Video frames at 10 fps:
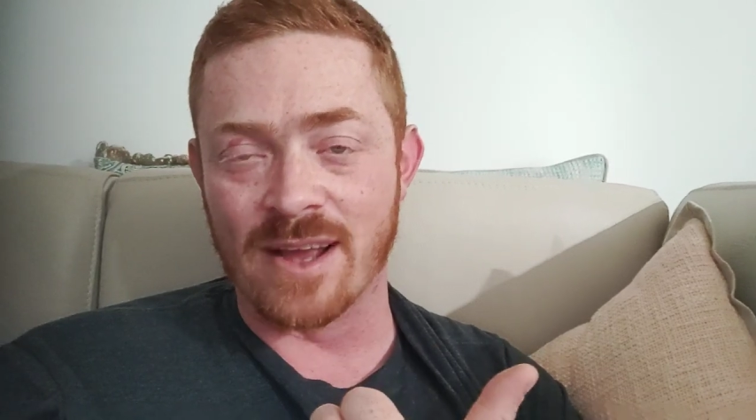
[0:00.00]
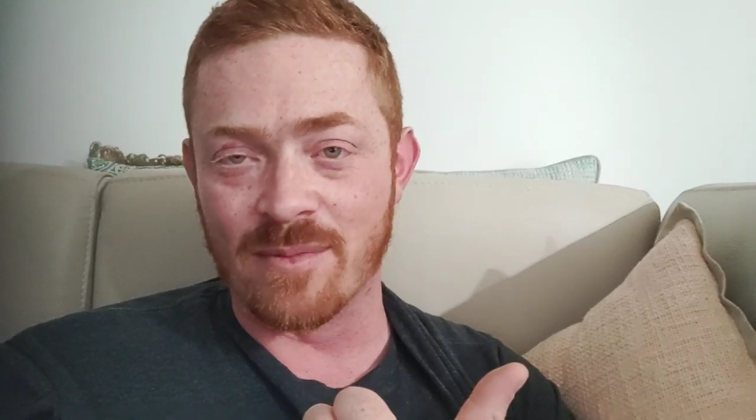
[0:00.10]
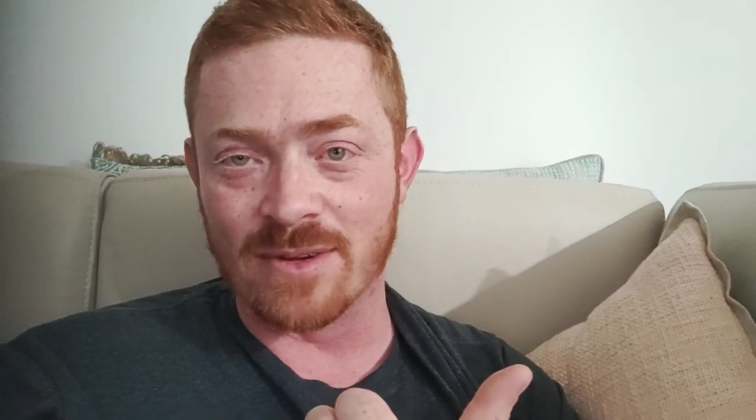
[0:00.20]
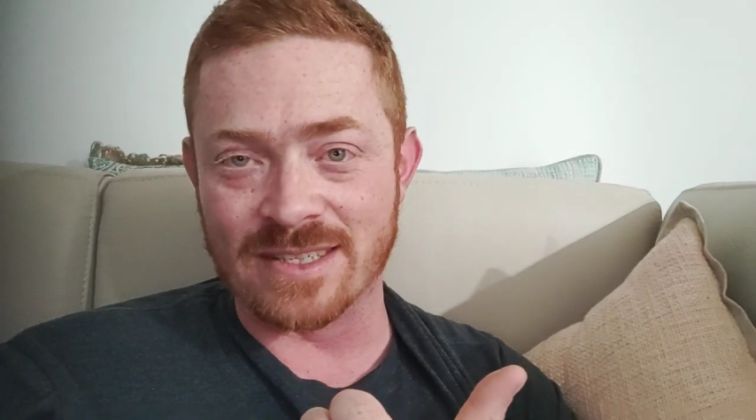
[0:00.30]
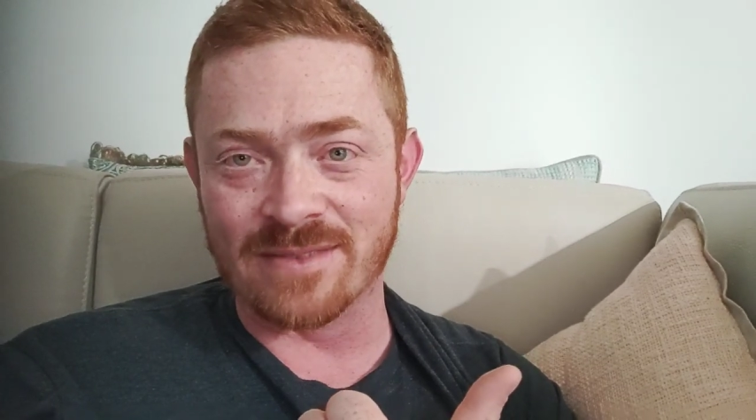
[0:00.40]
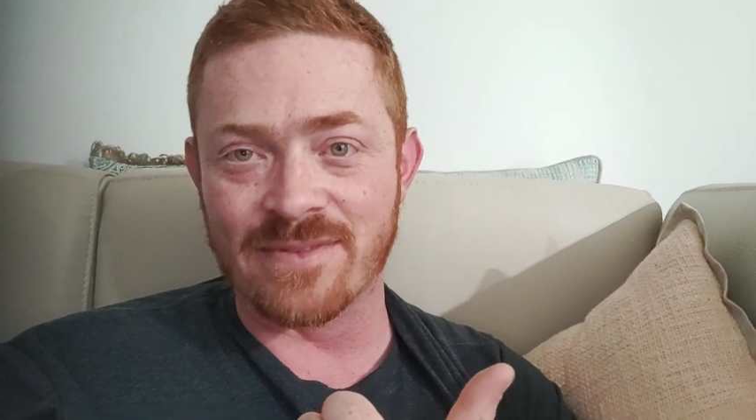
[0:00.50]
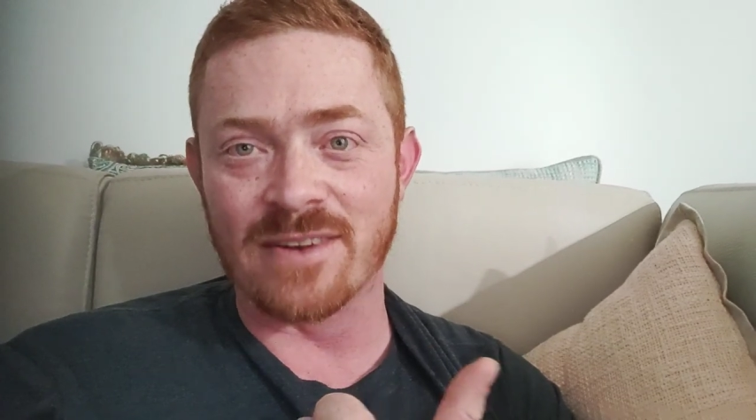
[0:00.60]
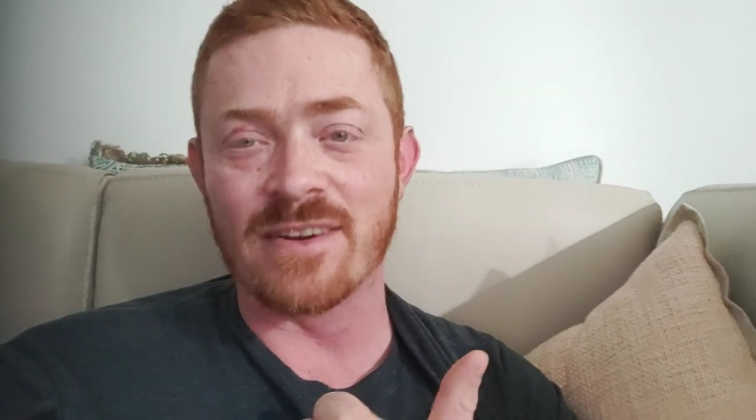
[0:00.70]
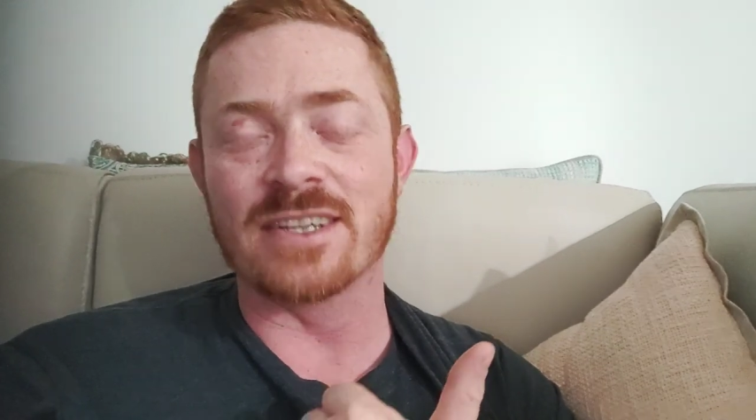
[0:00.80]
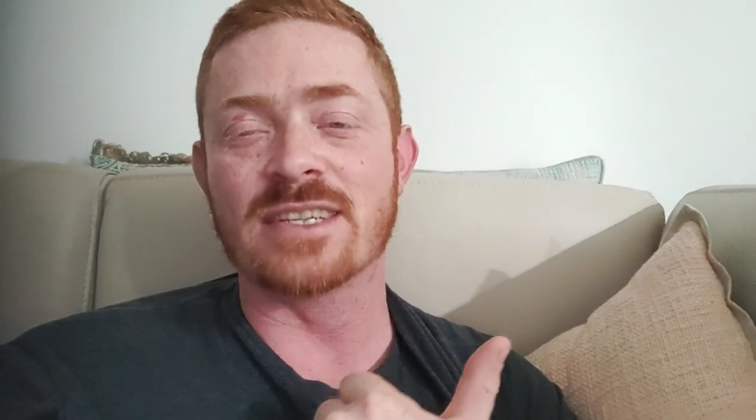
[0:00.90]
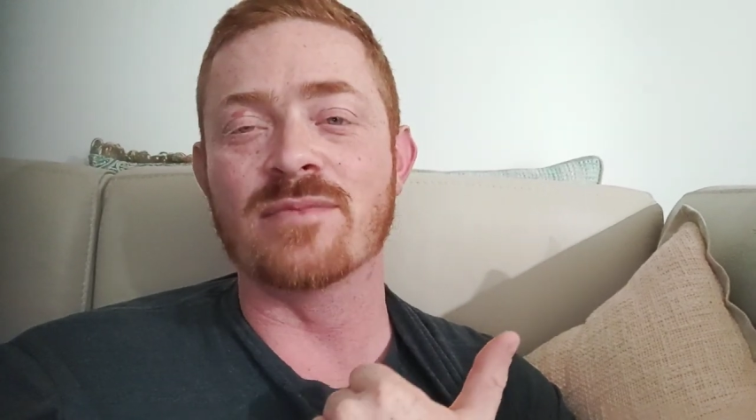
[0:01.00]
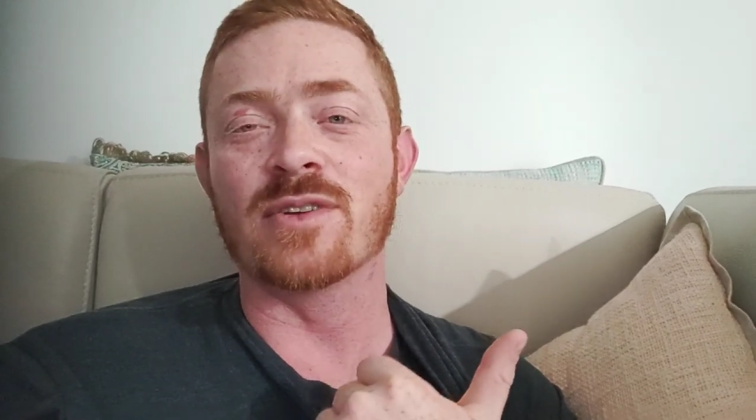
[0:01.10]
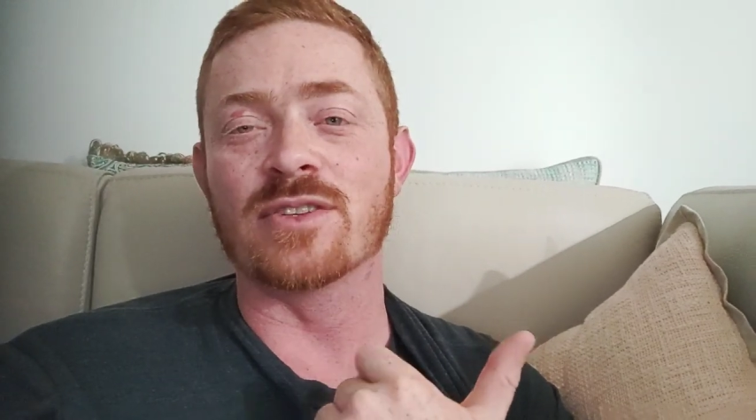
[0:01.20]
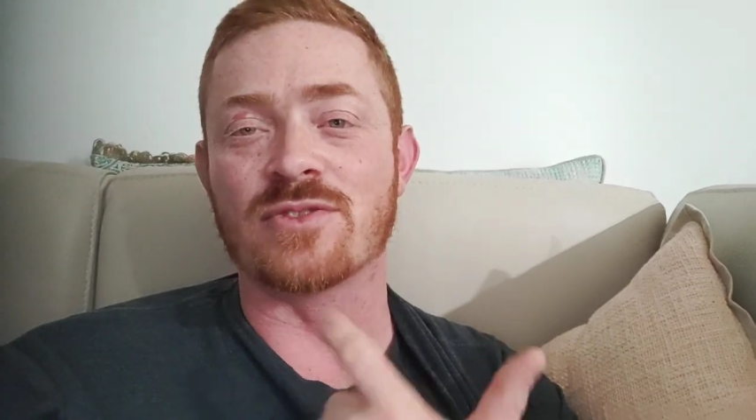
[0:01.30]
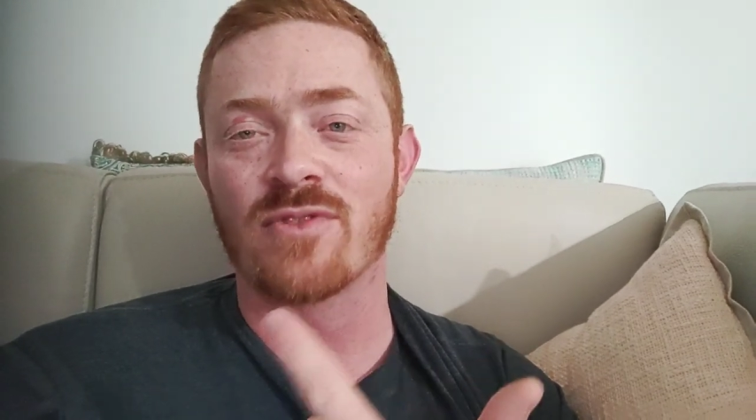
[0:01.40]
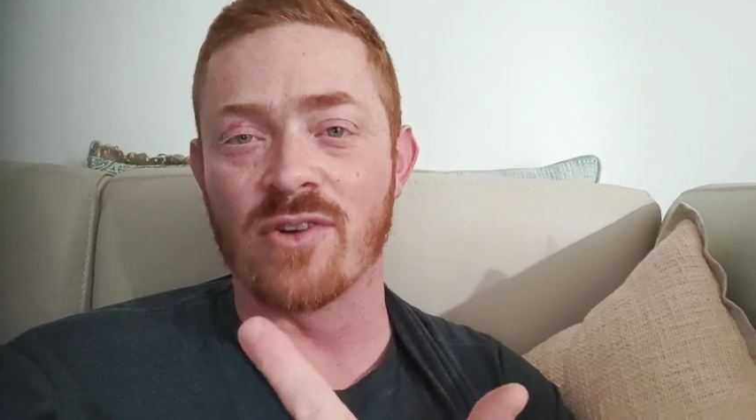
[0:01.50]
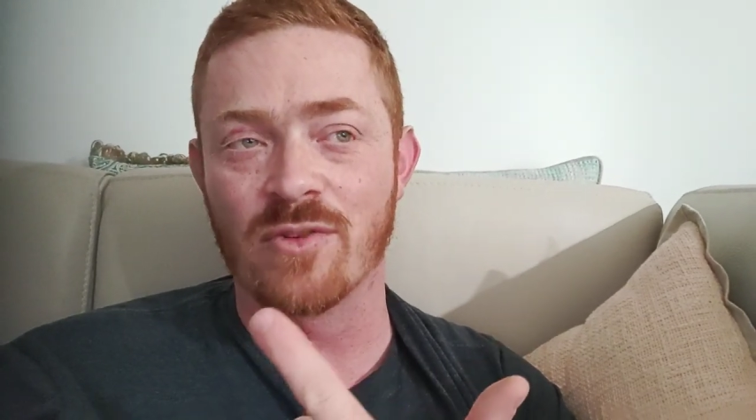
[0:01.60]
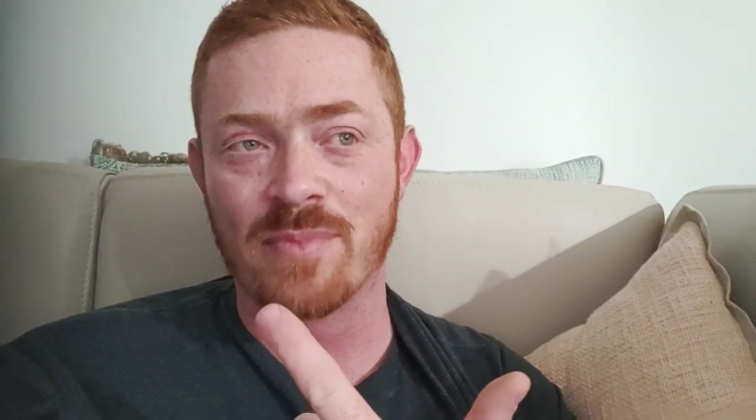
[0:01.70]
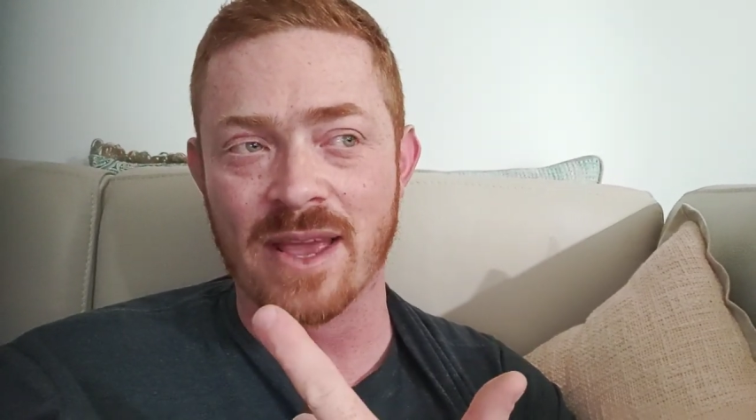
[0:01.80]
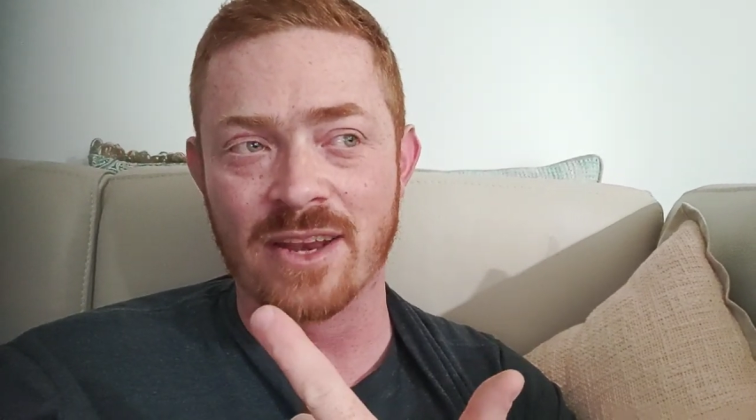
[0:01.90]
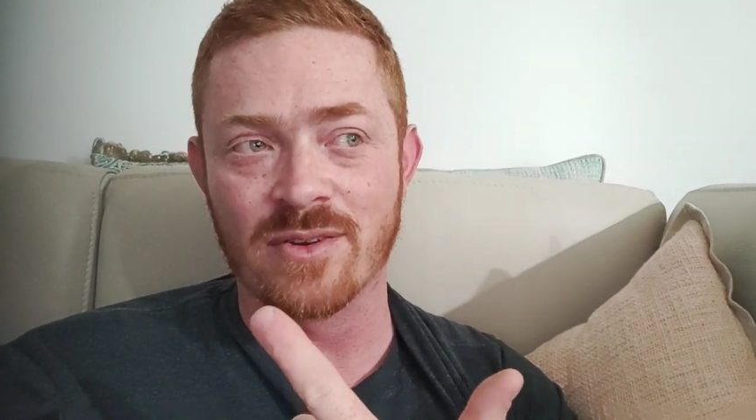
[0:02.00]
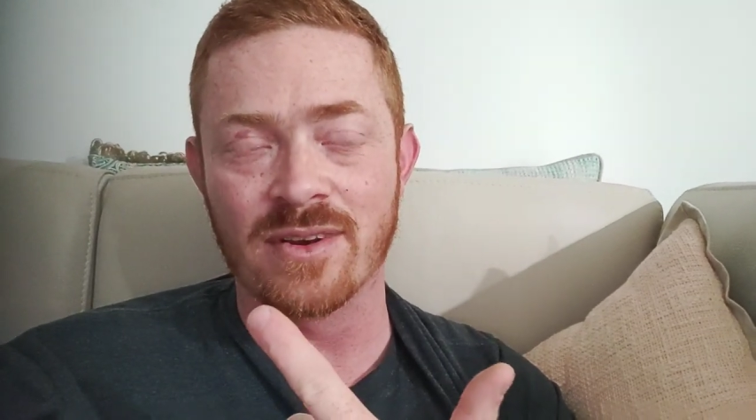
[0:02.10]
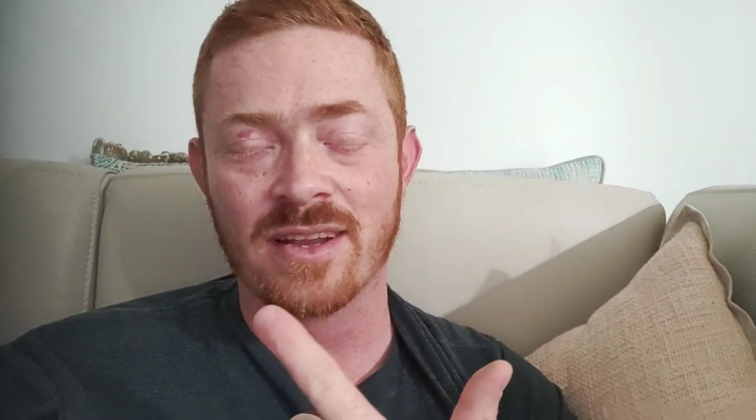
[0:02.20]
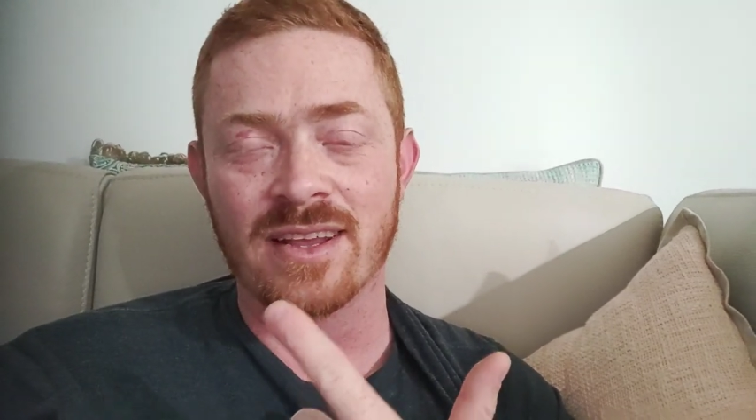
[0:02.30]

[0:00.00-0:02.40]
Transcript: Arm Wrestling Federation, we've got Stronghold Pandurit,